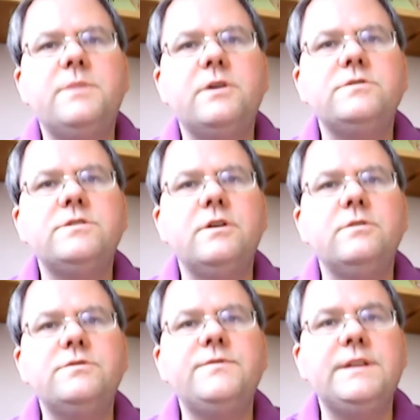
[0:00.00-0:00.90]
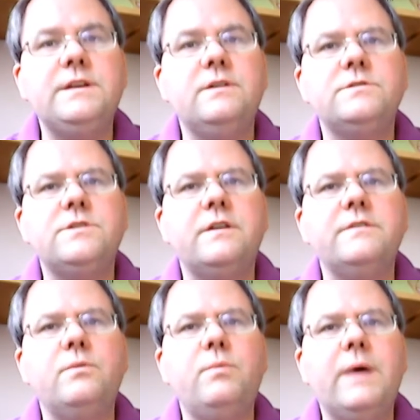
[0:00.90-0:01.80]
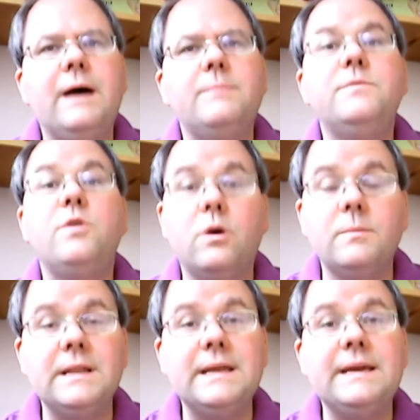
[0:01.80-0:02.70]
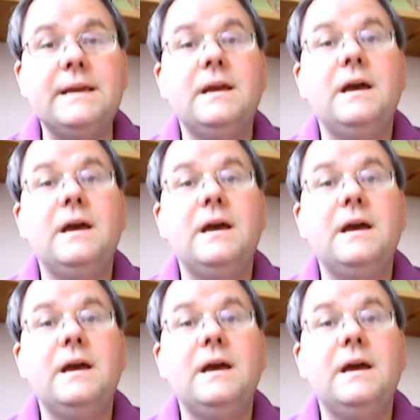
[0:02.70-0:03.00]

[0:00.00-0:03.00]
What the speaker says: post those videos on the web normally